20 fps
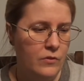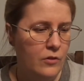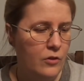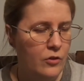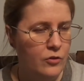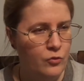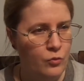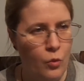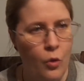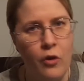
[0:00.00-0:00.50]

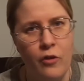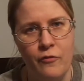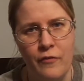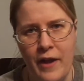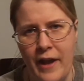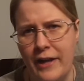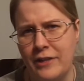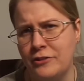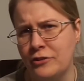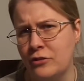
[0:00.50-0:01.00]
dwarf
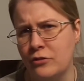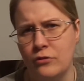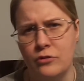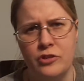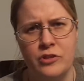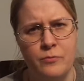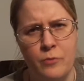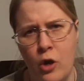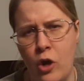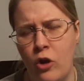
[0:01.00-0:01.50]
actor, or
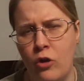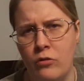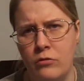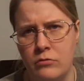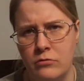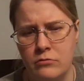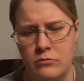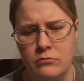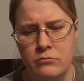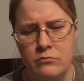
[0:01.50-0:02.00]
small
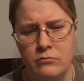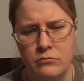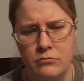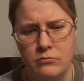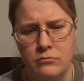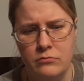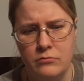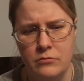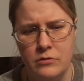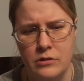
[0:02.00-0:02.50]

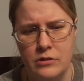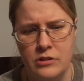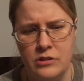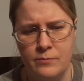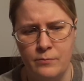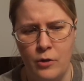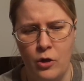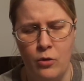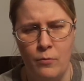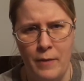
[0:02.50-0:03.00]

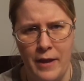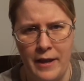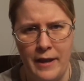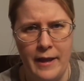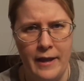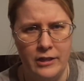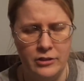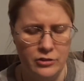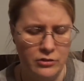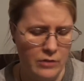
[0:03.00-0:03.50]
man
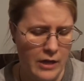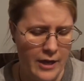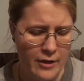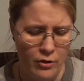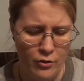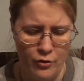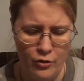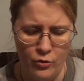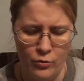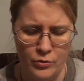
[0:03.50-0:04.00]
actor. I
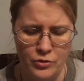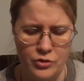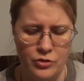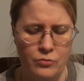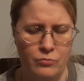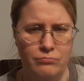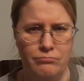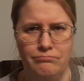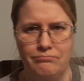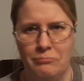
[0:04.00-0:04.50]
don't know what you
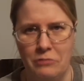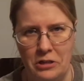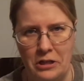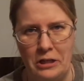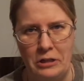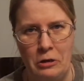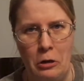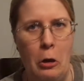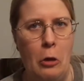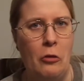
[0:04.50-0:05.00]
want to
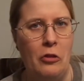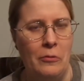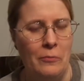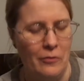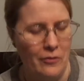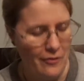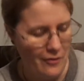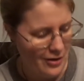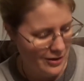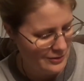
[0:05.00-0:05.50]
call them
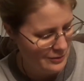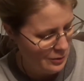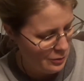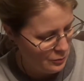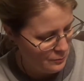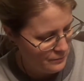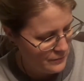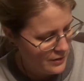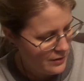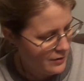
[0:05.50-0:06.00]
or not call
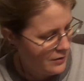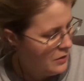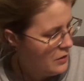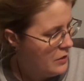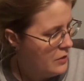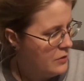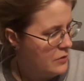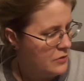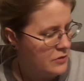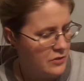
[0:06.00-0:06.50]
them.
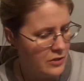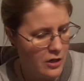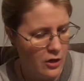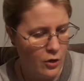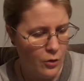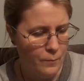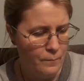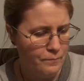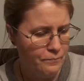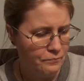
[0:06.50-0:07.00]

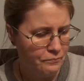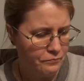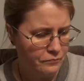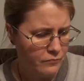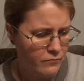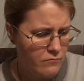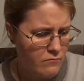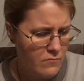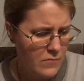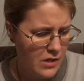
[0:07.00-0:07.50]
So
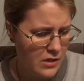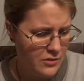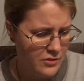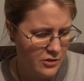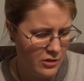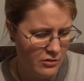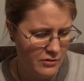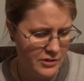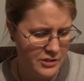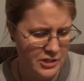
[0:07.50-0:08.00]

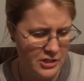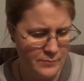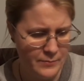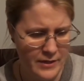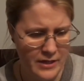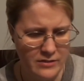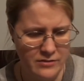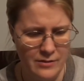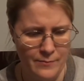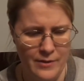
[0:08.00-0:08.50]
it's just
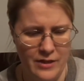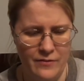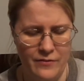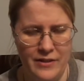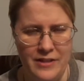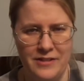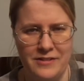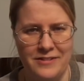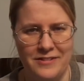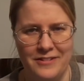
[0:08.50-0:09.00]
basically about
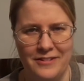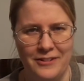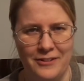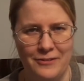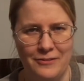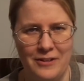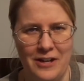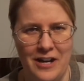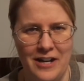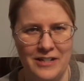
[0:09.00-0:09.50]
these
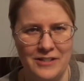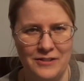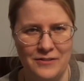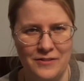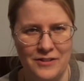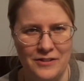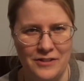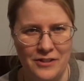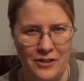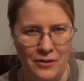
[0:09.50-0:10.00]
little guys with
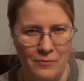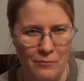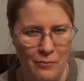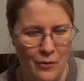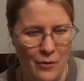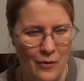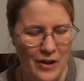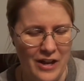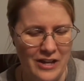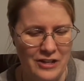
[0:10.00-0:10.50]
this young
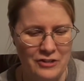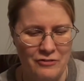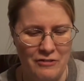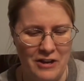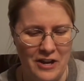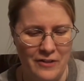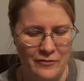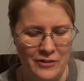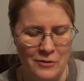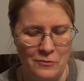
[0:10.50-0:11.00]
boy
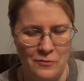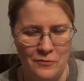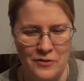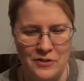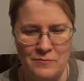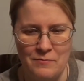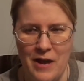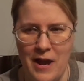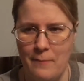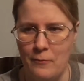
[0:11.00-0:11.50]
traveling with
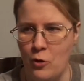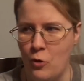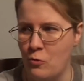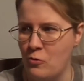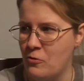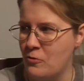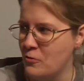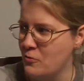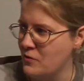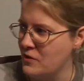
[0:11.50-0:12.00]
this map, going
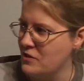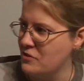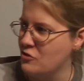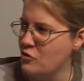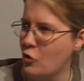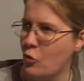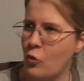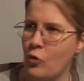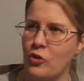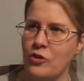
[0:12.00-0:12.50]
through these
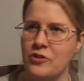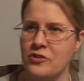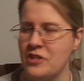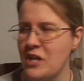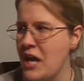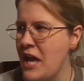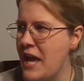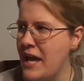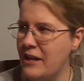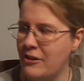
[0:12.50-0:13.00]
doors
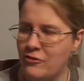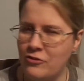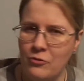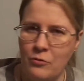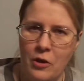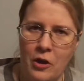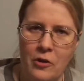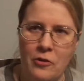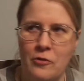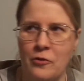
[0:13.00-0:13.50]
into
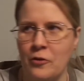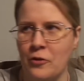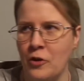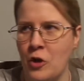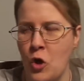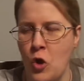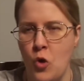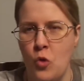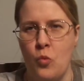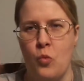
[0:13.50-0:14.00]
other
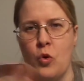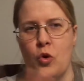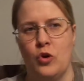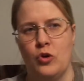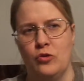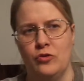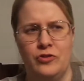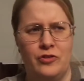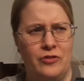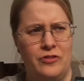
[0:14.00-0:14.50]

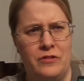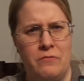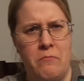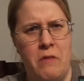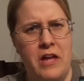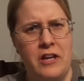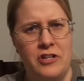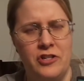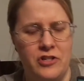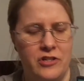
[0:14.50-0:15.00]
worlds or
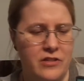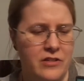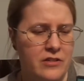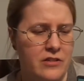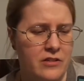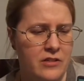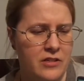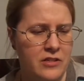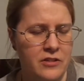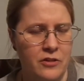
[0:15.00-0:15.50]
dimensions
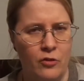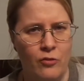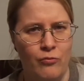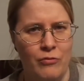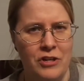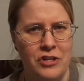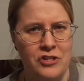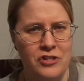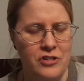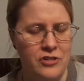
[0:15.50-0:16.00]
and to steal
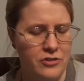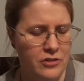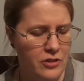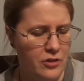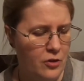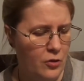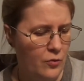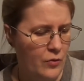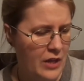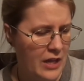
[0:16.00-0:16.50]
riches.
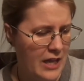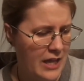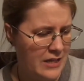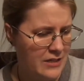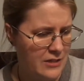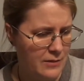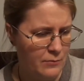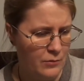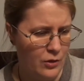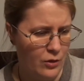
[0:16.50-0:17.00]
They
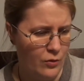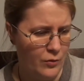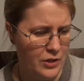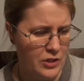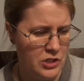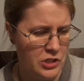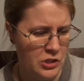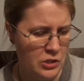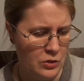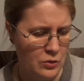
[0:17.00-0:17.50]
end up going
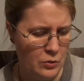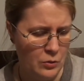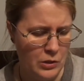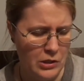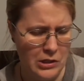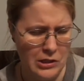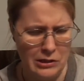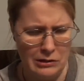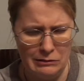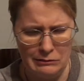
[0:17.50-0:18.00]
to,
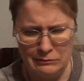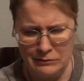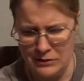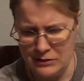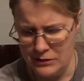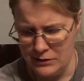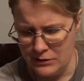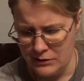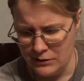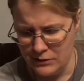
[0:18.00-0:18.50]

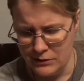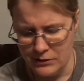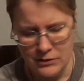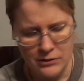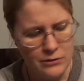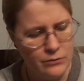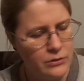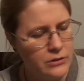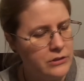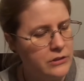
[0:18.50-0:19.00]

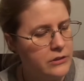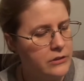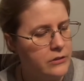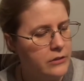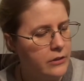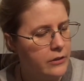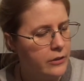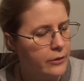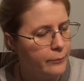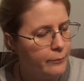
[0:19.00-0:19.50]
what's his
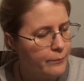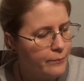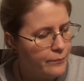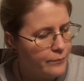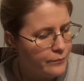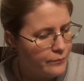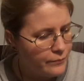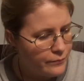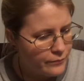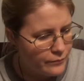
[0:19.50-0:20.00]
name?
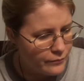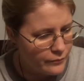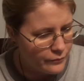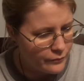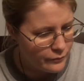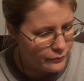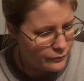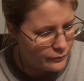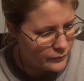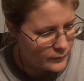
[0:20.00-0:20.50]

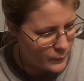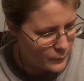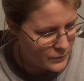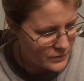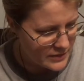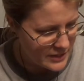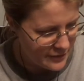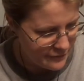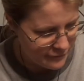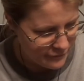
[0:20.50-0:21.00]
What was
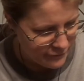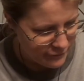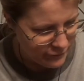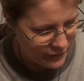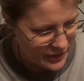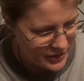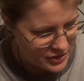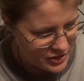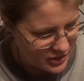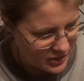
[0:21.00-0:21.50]
that
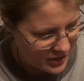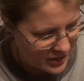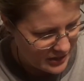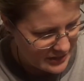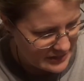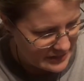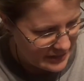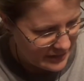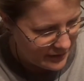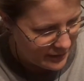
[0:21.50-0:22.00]
French guy's
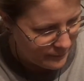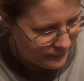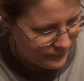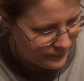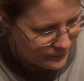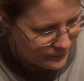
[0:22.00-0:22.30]
name?